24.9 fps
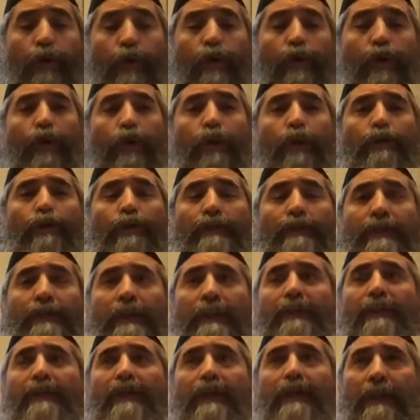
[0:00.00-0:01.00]
all the
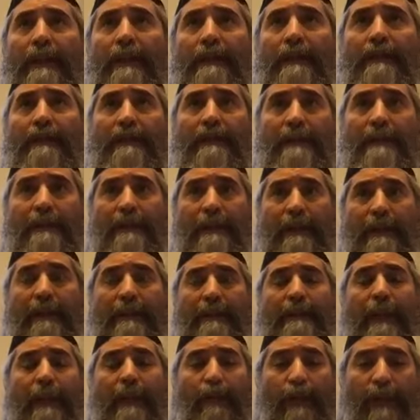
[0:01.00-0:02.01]
teachings
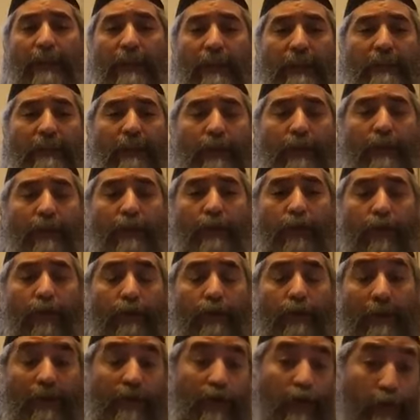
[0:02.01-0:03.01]
that we need to learn,
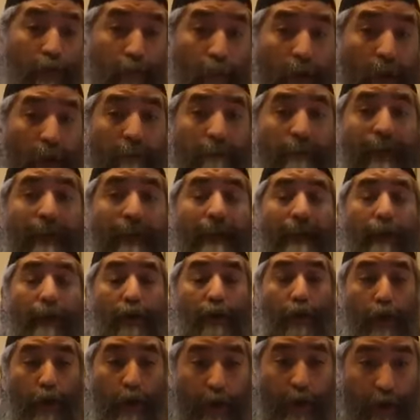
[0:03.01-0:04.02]
that Shlomo HaMelech
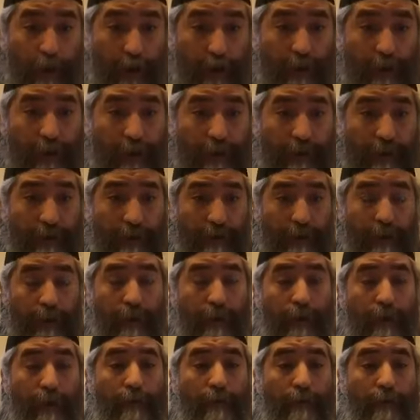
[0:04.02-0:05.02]
learned
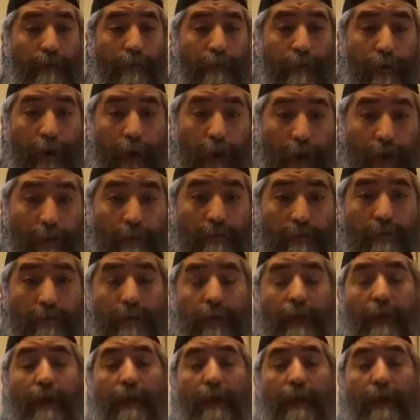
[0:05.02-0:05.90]
from